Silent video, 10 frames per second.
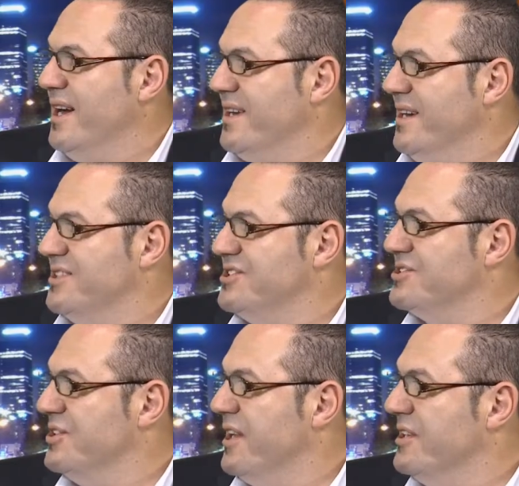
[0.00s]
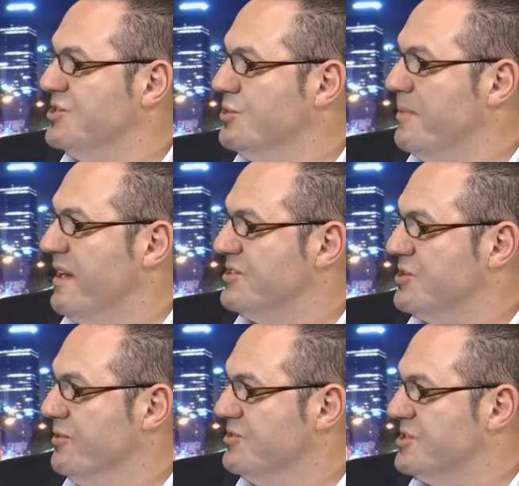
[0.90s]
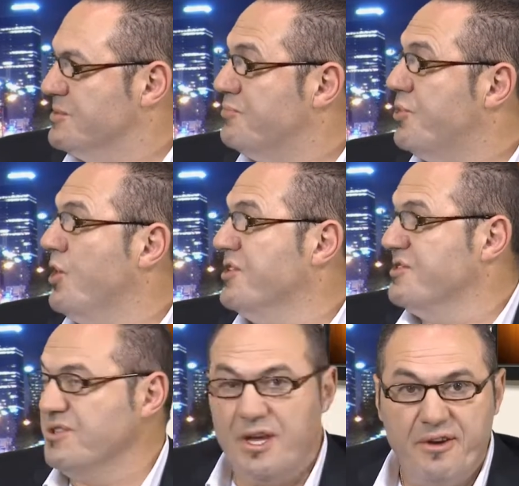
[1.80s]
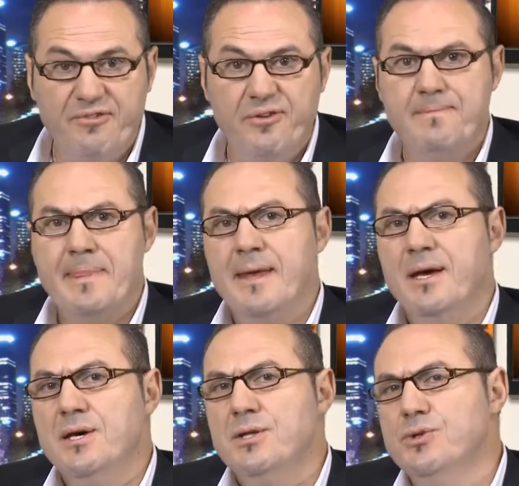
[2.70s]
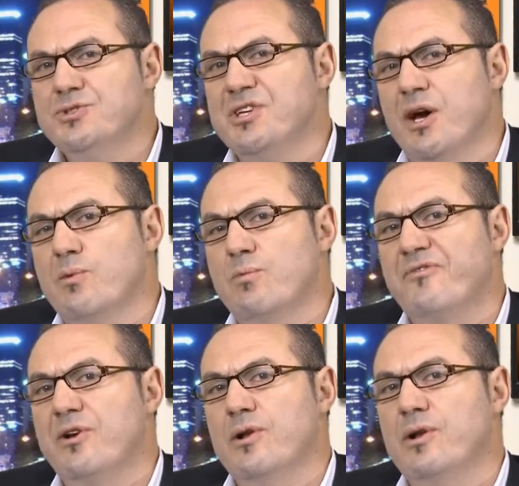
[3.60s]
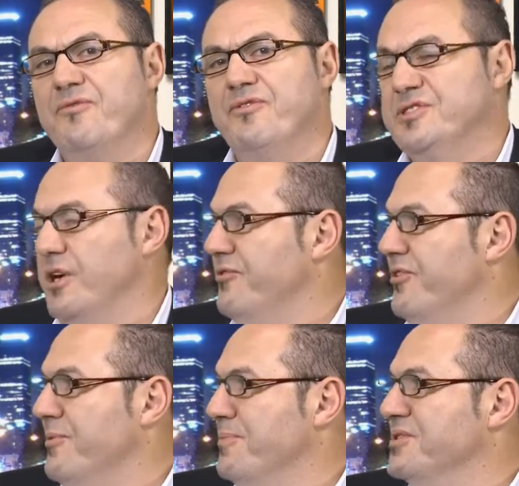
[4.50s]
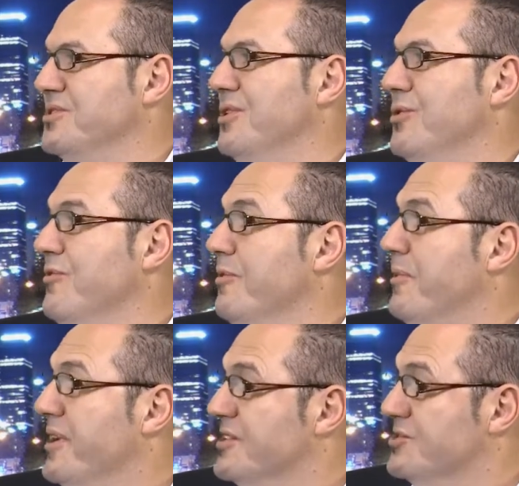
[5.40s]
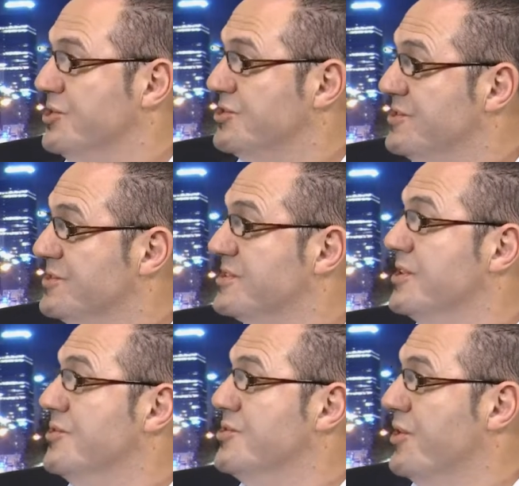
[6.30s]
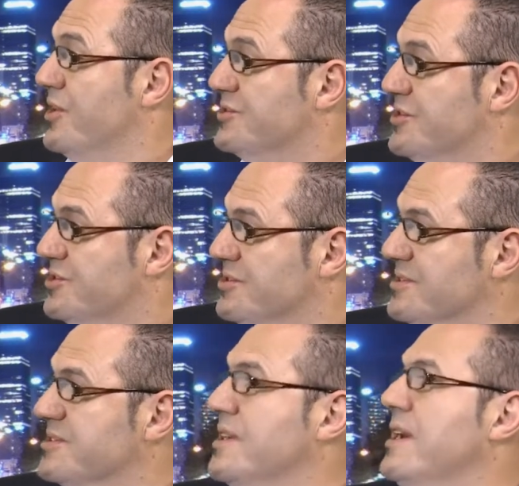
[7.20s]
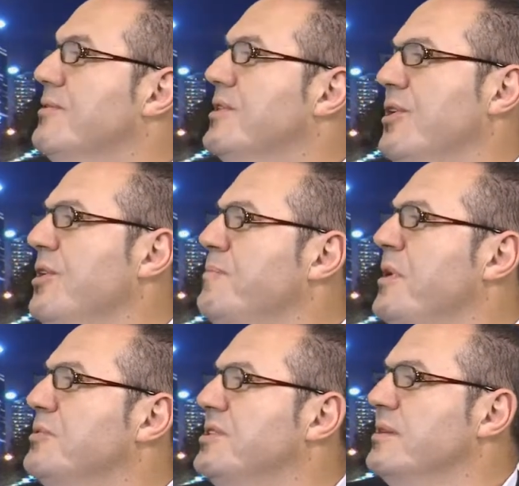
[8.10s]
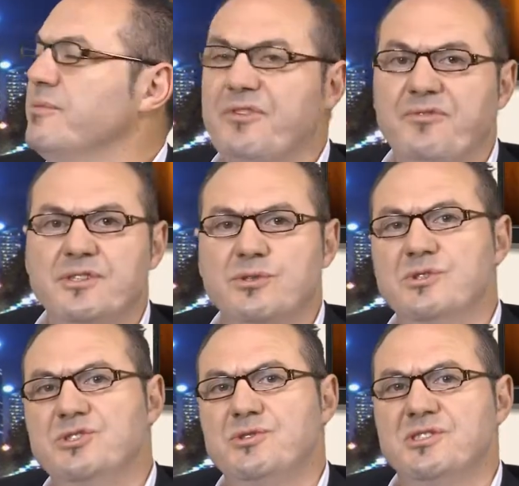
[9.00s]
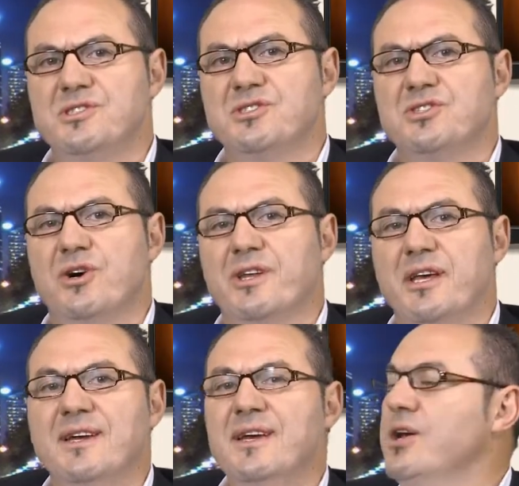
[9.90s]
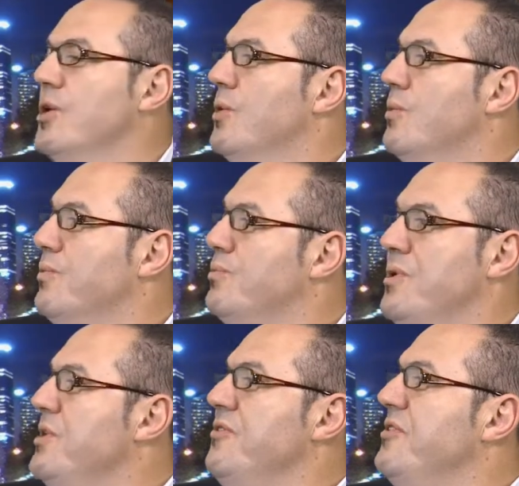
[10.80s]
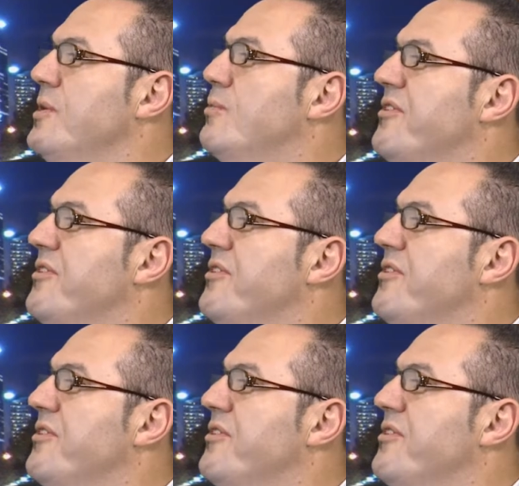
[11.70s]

Okay, just on that issue about services prior to death, Nunzio, we've got a lot of physiotherapists, orthopaedic surgeons, yep. neurosurgeons. We've got a lot of people dealing with the physical injuries in society. What do you think